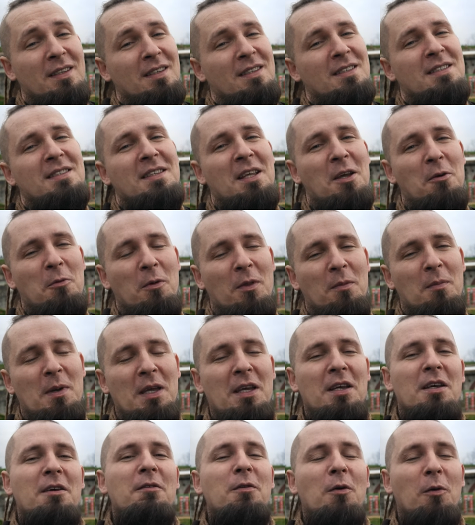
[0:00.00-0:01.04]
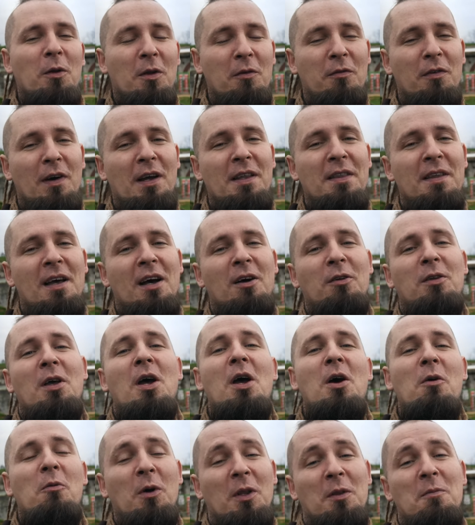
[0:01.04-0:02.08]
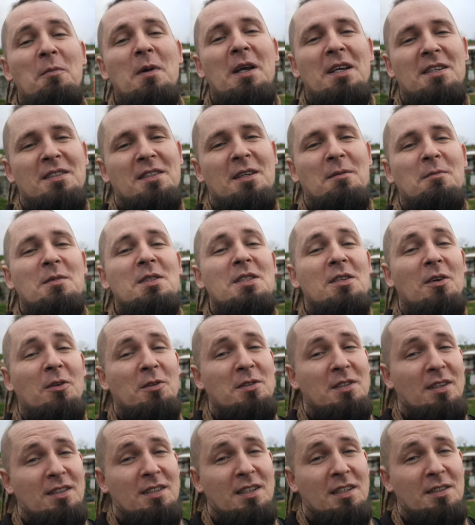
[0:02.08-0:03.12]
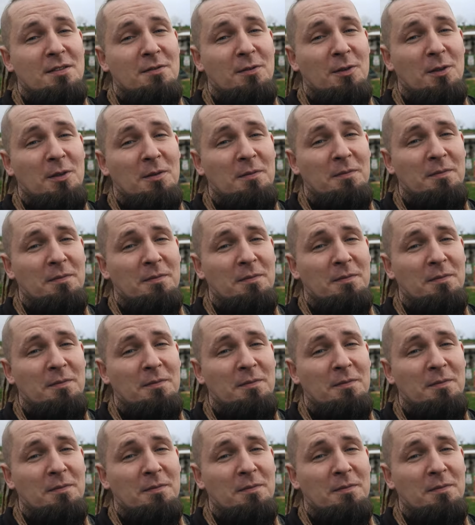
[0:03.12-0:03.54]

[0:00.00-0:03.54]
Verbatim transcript: Stay with me if you want to find out what makes them so successful.